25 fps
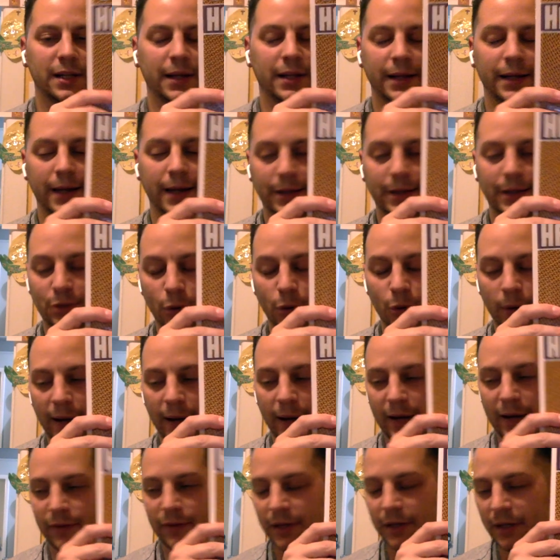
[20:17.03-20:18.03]
That I
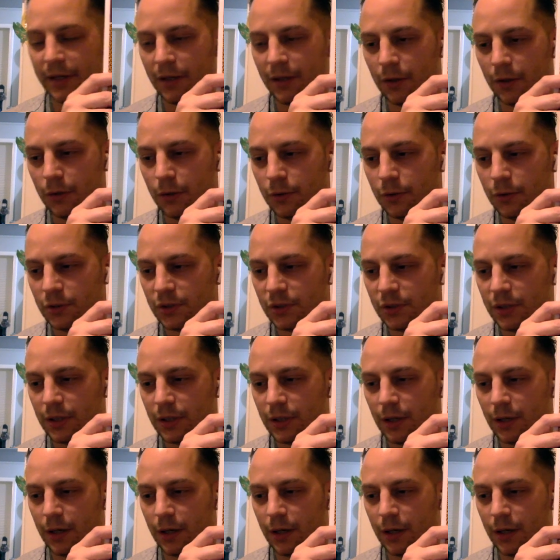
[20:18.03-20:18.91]
don't have any of those,